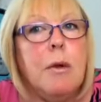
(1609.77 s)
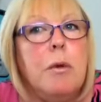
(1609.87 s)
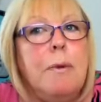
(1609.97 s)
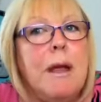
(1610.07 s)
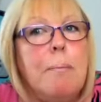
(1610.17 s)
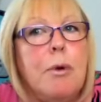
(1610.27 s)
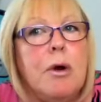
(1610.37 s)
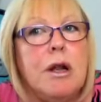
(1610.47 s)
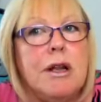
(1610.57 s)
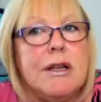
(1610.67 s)
There will be a
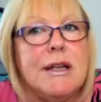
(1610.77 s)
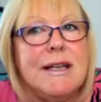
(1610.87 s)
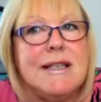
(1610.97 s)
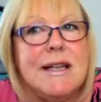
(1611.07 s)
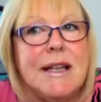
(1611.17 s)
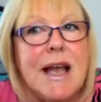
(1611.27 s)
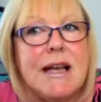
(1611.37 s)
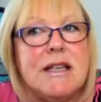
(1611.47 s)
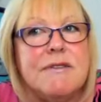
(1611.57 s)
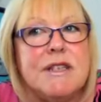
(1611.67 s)
booklet listing the
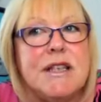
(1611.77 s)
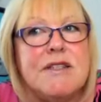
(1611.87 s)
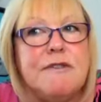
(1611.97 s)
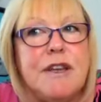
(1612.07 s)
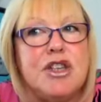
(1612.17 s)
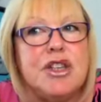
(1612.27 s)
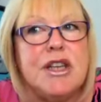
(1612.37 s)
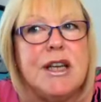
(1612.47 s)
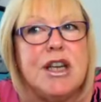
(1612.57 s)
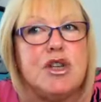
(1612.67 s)
activities
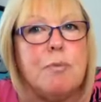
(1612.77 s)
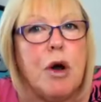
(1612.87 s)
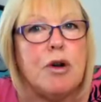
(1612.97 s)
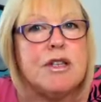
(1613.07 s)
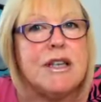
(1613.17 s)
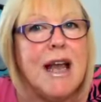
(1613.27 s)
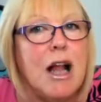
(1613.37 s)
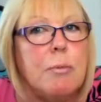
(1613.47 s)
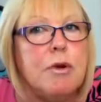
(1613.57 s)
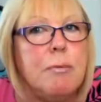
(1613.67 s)
featured in each box to
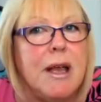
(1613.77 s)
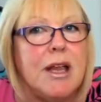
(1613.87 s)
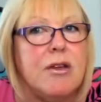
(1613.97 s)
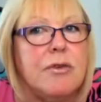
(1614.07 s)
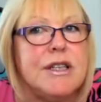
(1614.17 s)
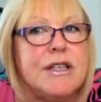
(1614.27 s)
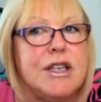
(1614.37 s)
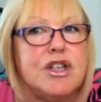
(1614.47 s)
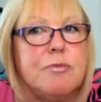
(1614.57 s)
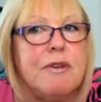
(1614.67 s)
help you make your
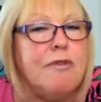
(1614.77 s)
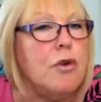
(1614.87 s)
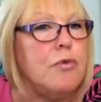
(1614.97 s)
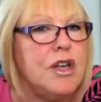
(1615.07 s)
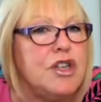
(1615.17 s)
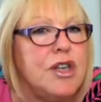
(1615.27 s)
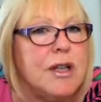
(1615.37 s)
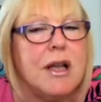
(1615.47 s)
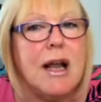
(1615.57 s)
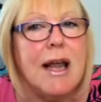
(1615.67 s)
decision before
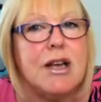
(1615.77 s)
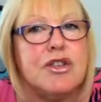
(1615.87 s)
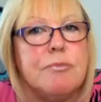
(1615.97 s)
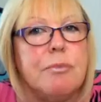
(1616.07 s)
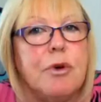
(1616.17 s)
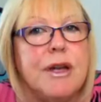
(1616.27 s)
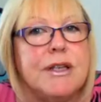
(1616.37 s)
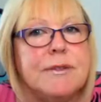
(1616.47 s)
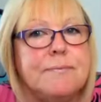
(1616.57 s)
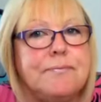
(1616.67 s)
reaching the collection
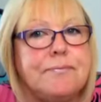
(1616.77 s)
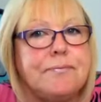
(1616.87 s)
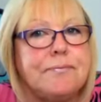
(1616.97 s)
point.